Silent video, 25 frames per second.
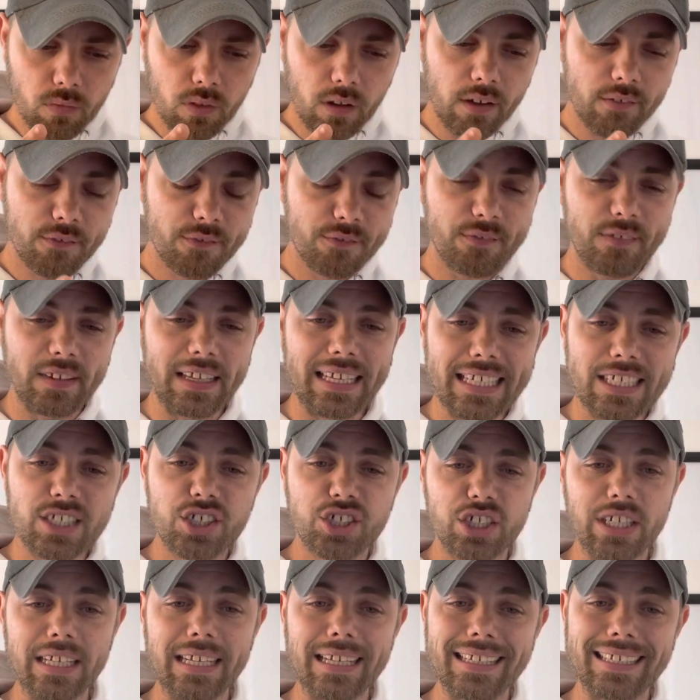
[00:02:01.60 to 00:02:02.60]
fee
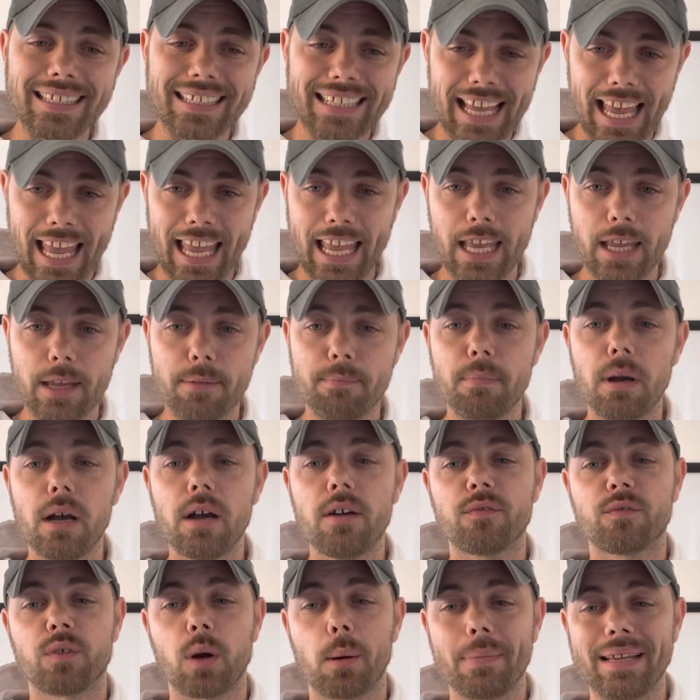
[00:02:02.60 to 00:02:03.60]
gene came
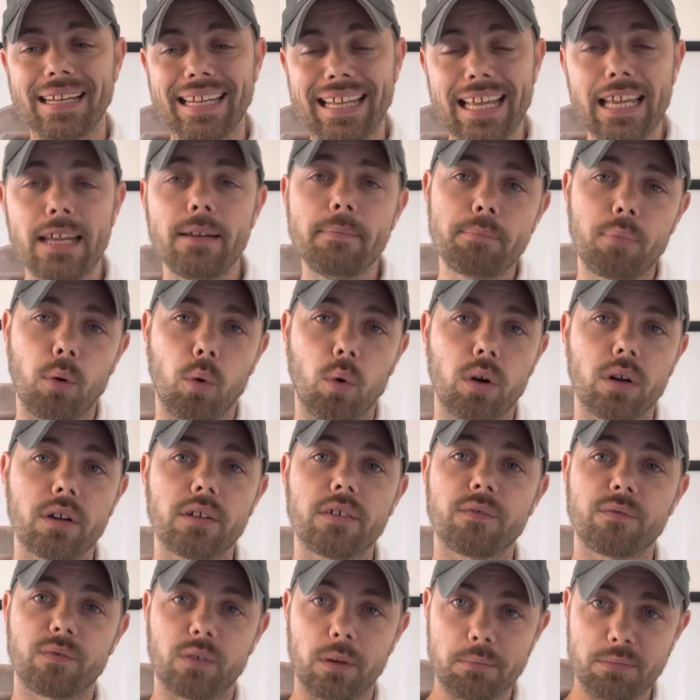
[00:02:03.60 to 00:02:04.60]
from an
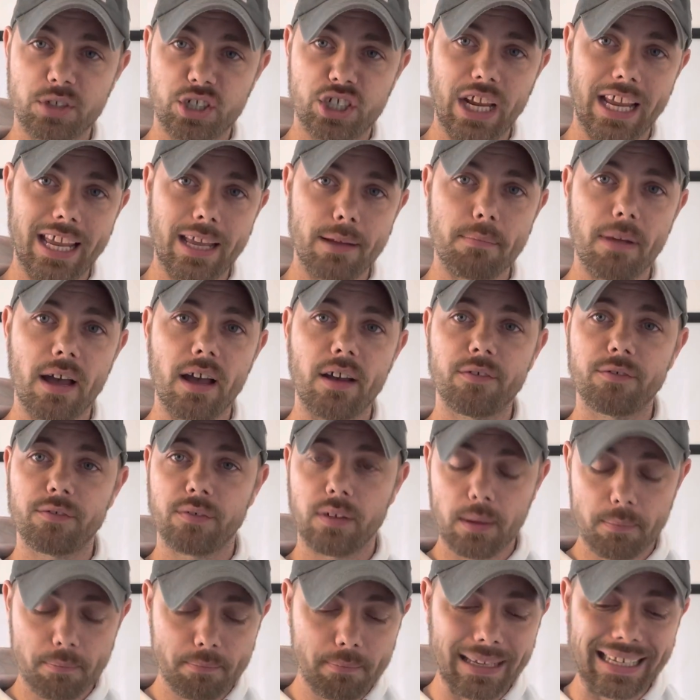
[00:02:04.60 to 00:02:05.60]
import from JMF
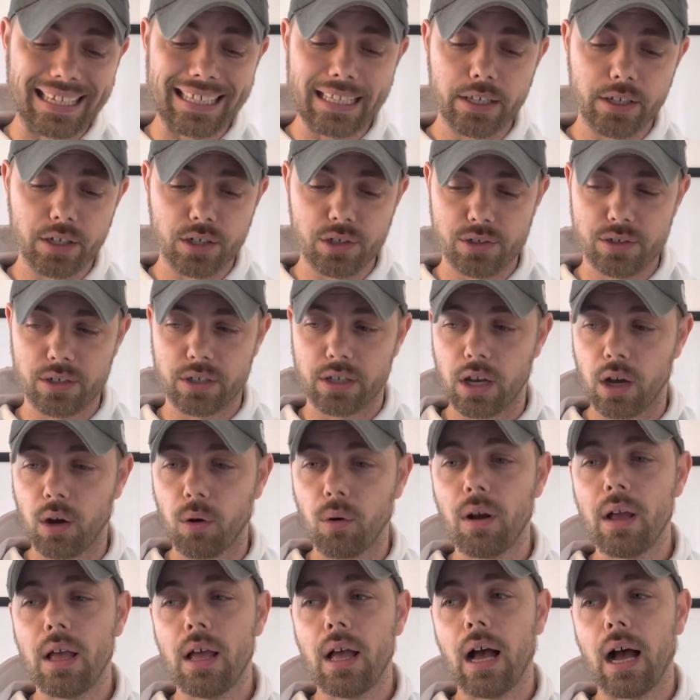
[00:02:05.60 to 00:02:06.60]
many years
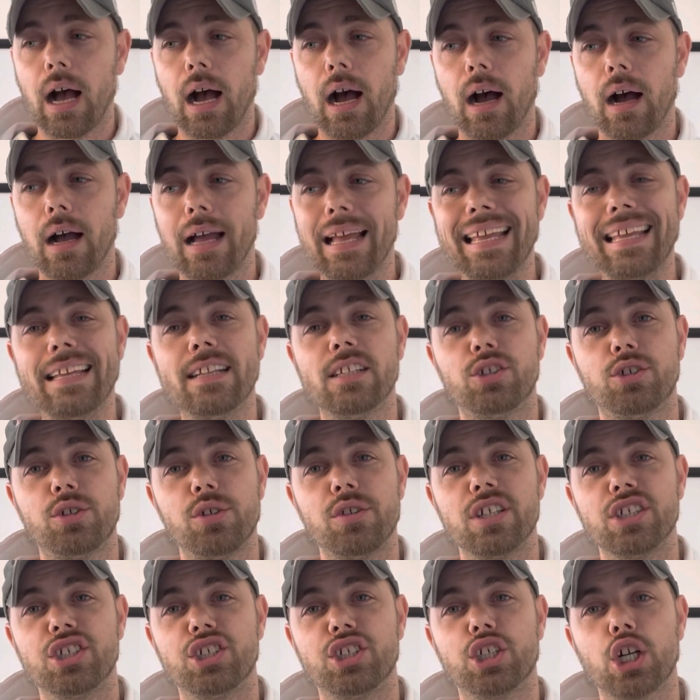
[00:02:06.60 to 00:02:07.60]
ago uh, into
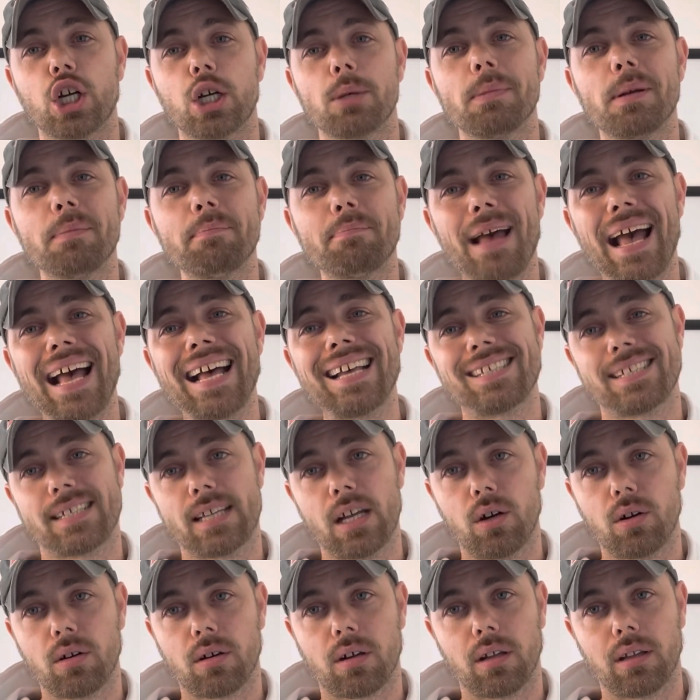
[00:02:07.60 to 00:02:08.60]
the German
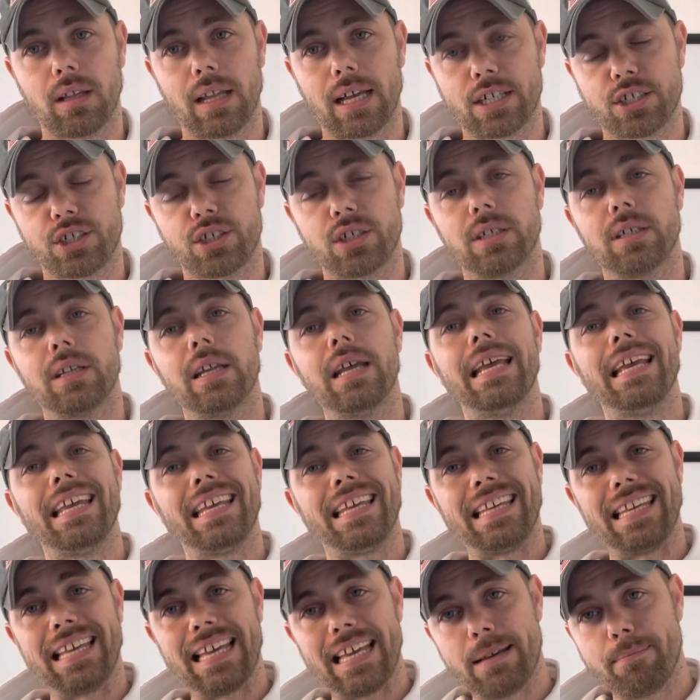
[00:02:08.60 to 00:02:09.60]
pastel collection.
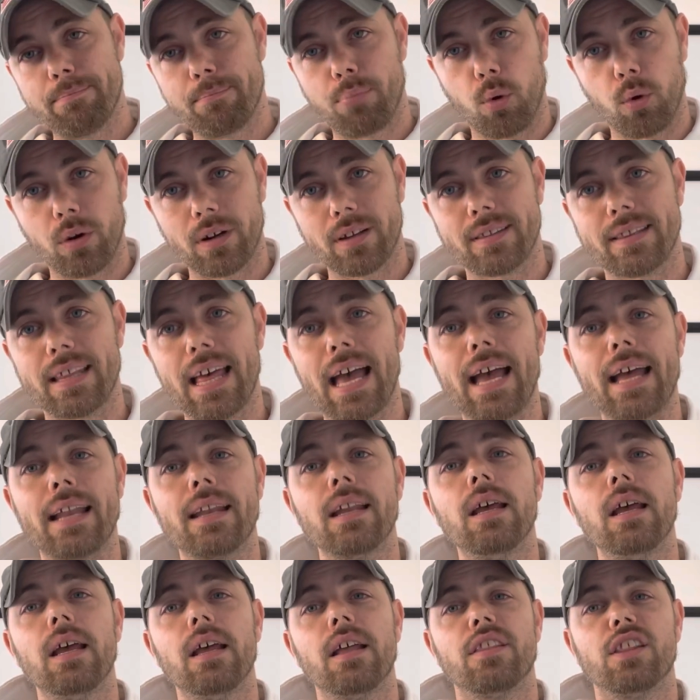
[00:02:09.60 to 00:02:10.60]
He imported
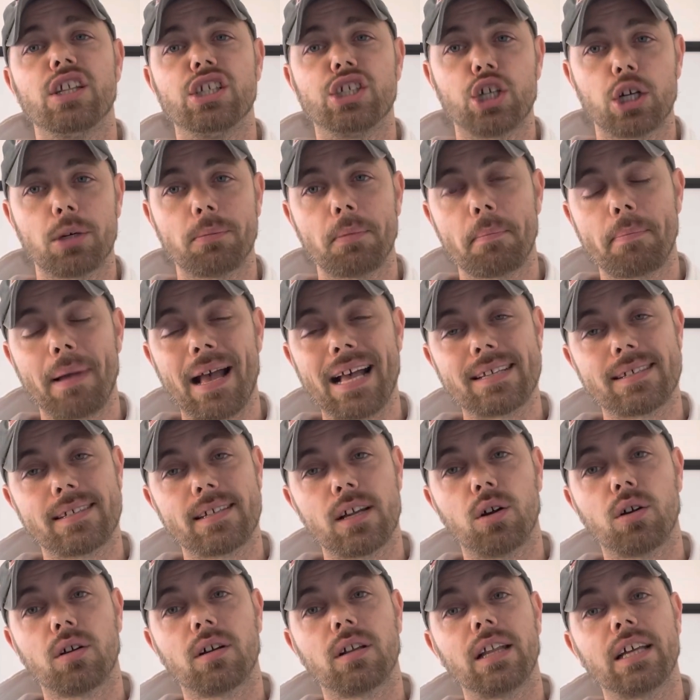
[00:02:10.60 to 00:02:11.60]
that. The German
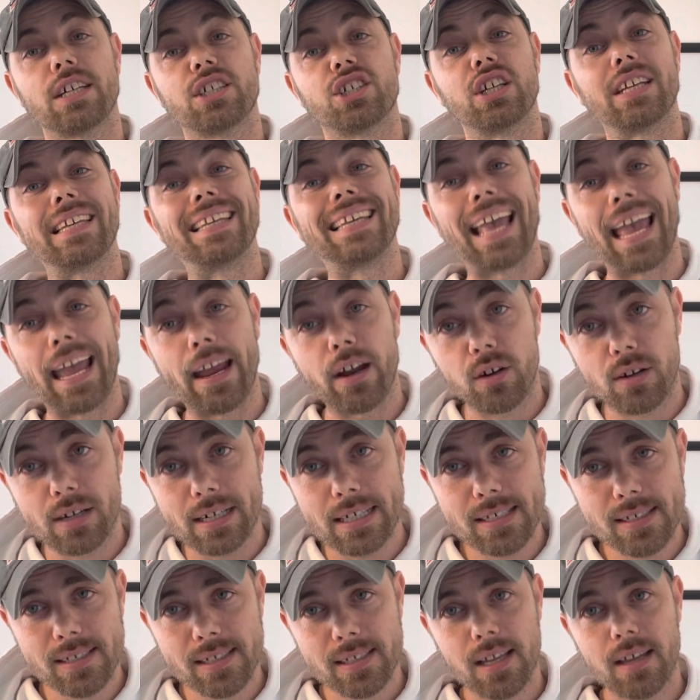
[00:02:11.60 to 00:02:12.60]
pastel collection
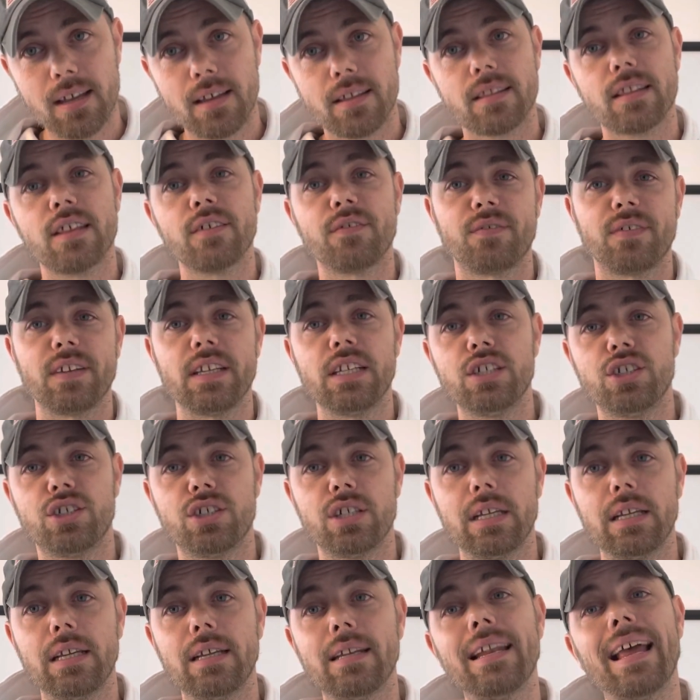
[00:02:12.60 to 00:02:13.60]
carries the fee
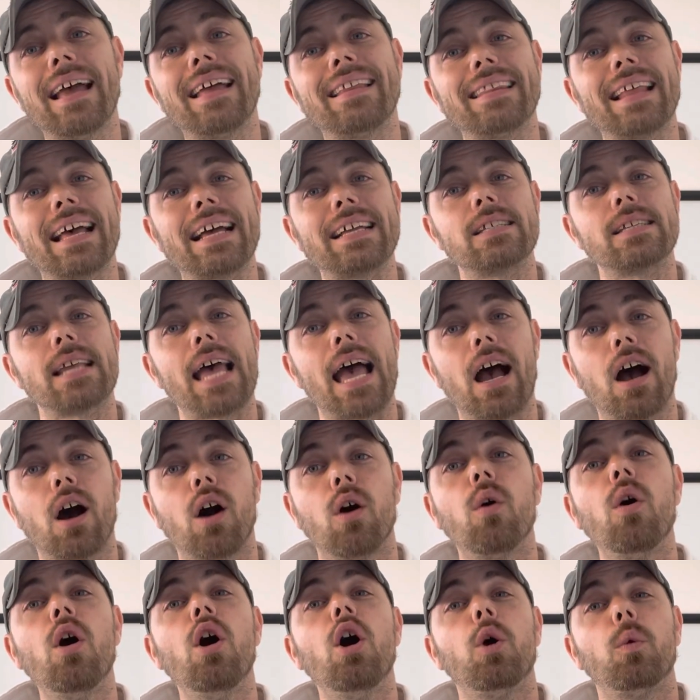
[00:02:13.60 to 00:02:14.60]
gene, and that's
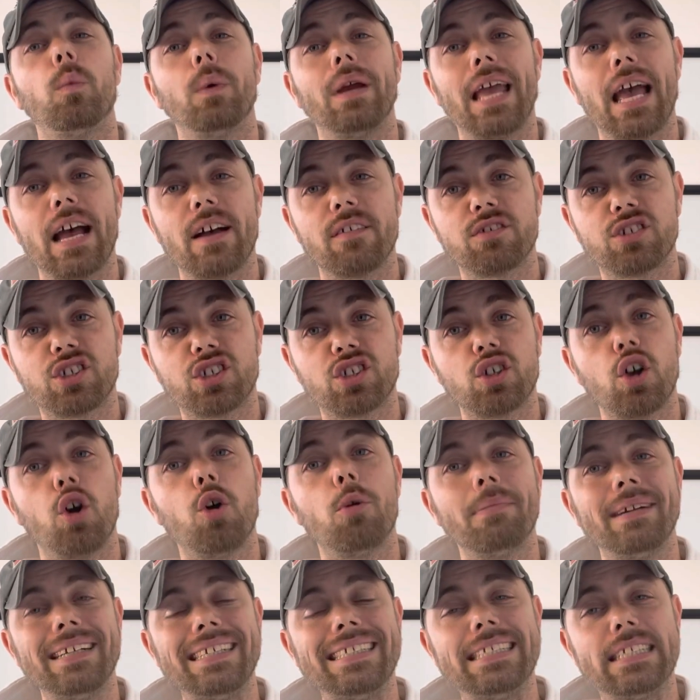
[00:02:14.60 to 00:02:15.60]
how we have so
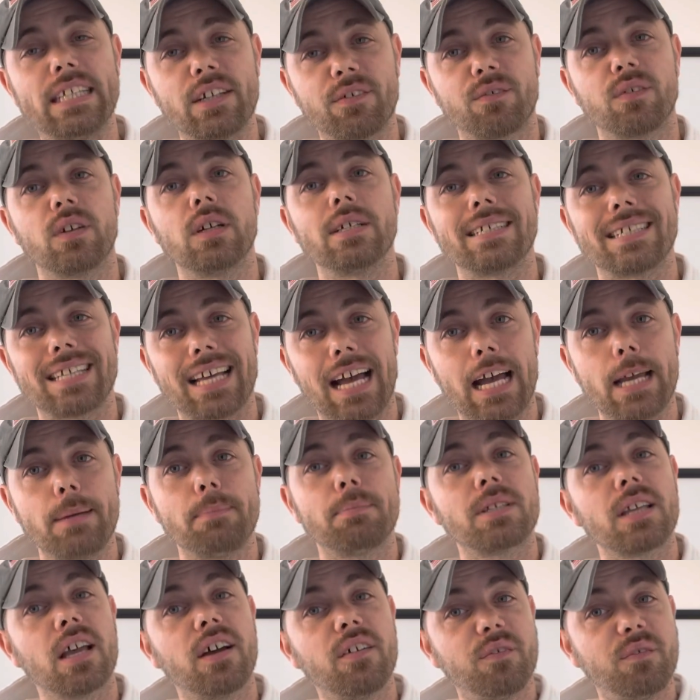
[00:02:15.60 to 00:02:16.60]
many different
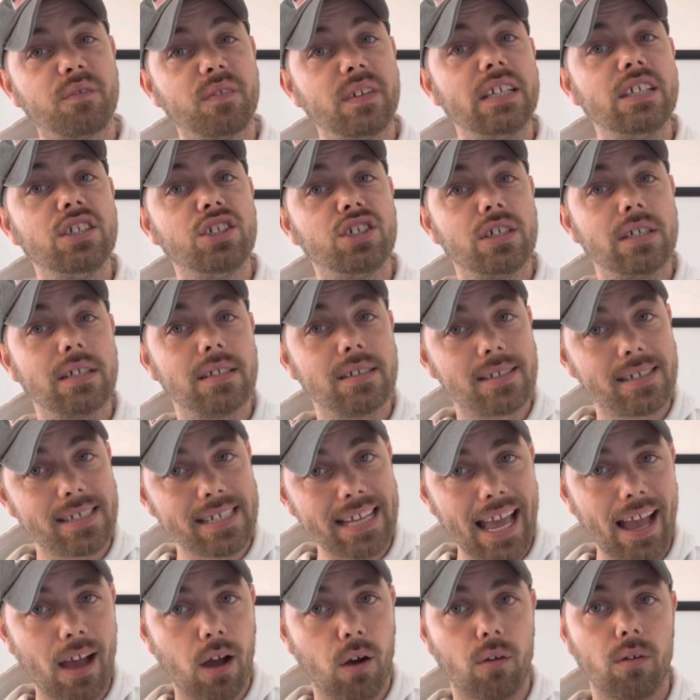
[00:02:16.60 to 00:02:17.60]
types of fee genes
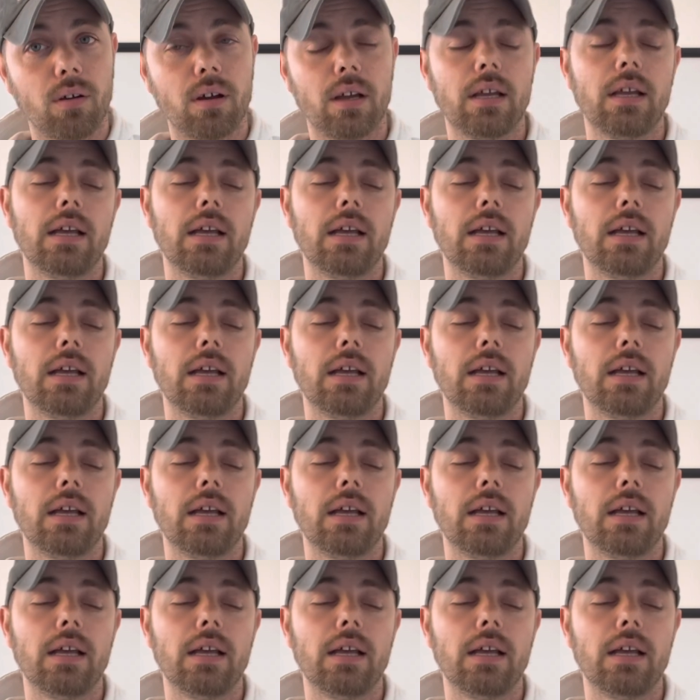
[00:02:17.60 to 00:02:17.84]
now.